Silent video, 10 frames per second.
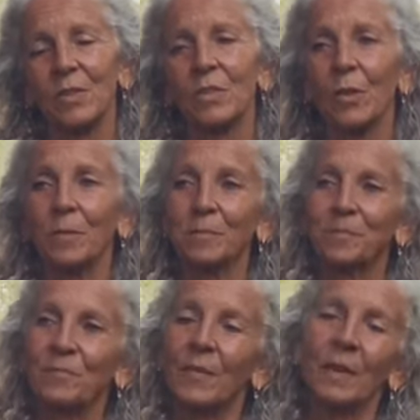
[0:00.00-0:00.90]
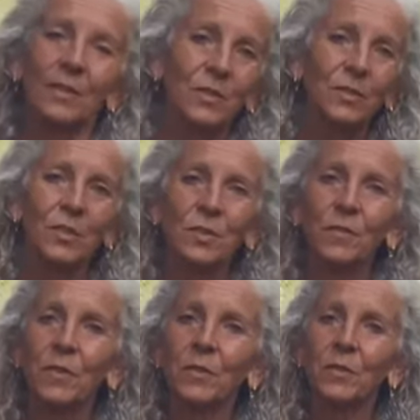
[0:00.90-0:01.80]
So just a
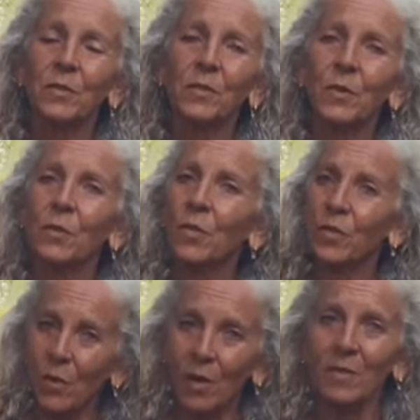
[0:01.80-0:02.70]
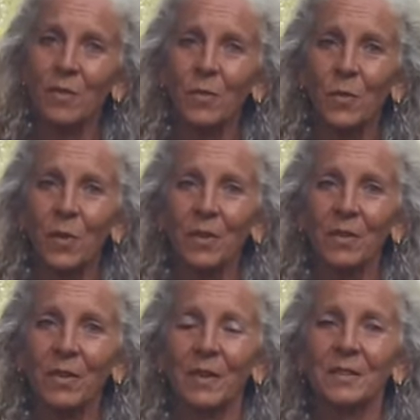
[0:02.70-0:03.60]
few thoughts for
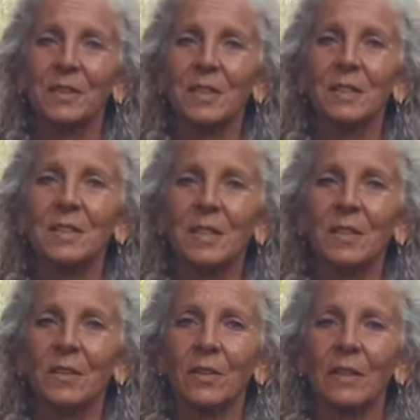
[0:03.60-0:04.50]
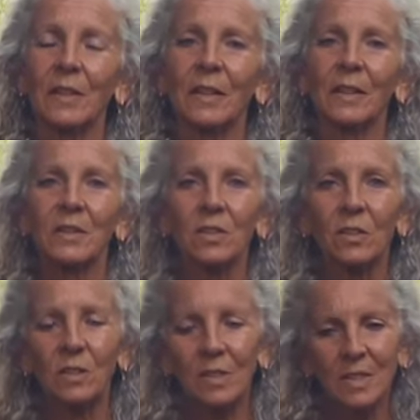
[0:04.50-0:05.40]
you to consider and
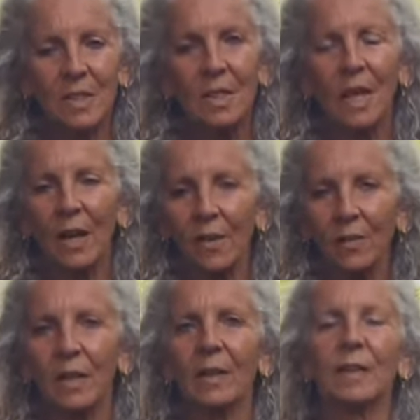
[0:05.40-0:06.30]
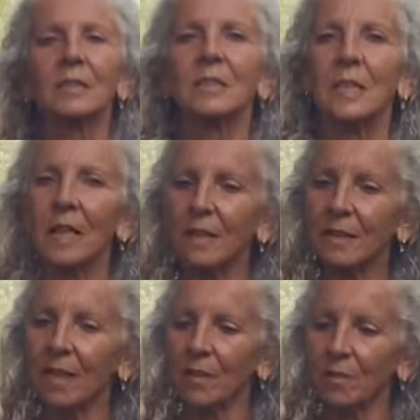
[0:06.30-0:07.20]
start to see, how can I
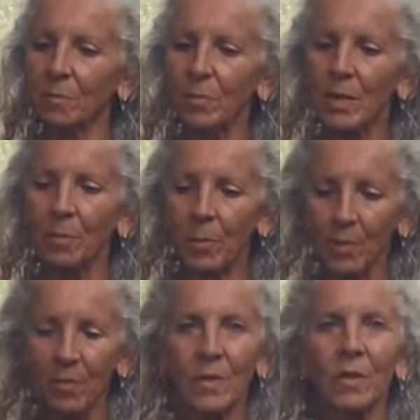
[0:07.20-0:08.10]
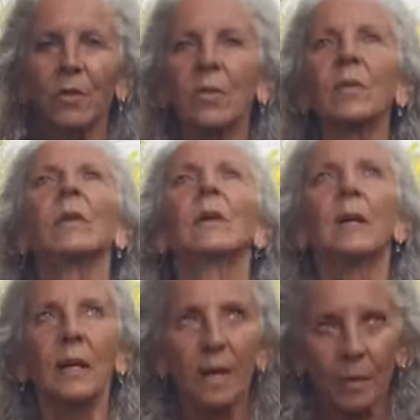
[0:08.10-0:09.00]
stand down and be a part of the earth
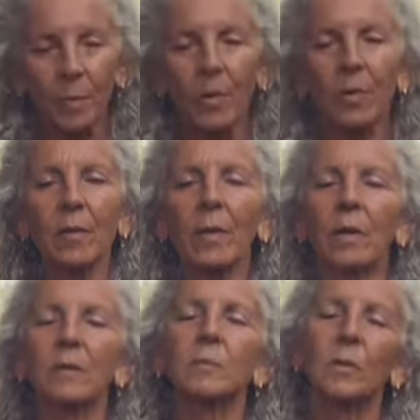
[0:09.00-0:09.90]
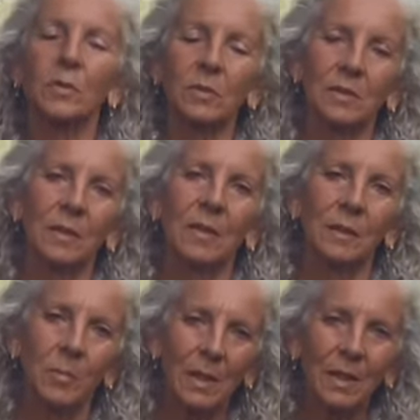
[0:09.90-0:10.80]
and a part of the cosmos,
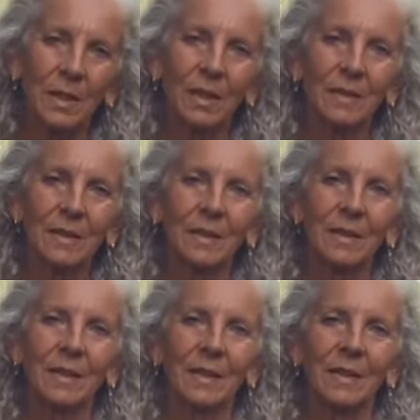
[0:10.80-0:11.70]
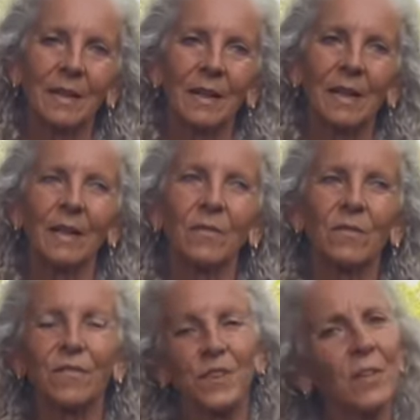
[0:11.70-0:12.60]
be connected, and
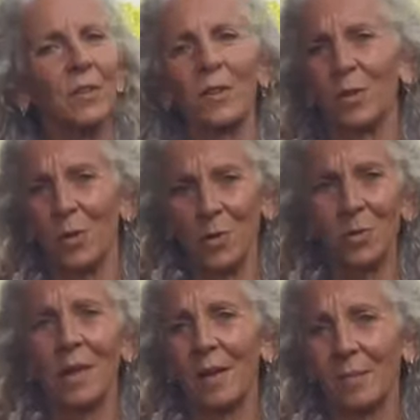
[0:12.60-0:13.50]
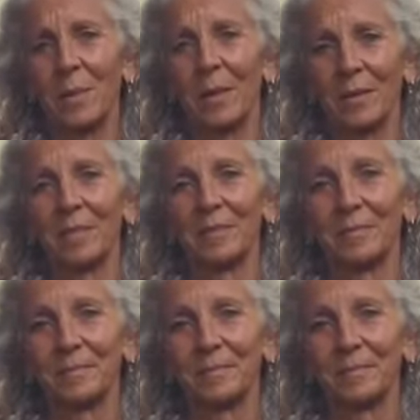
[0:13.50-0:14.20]
feel a whole lot better?